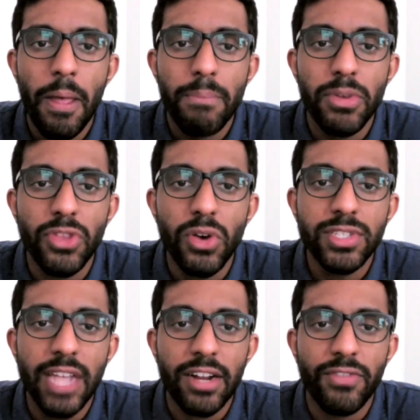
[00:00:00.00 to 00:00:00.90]
But those
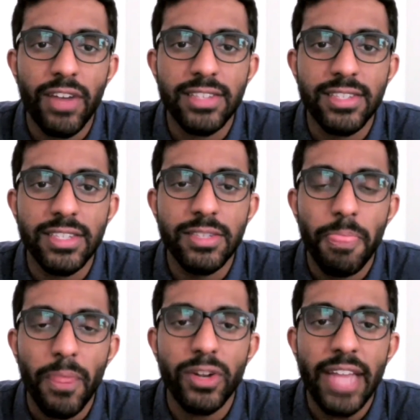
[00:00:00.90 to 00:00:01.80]
sacrifices
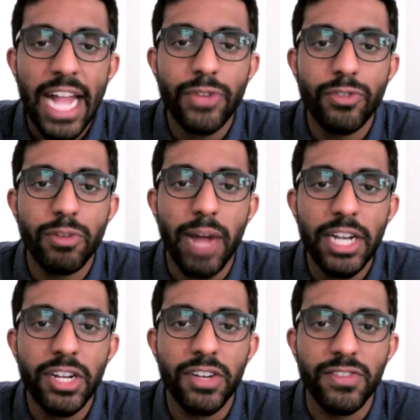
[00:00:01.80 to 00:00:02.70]
are an annual
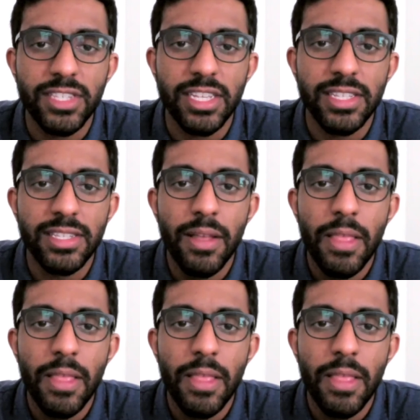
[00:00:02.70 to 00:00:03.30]
reminder of sins,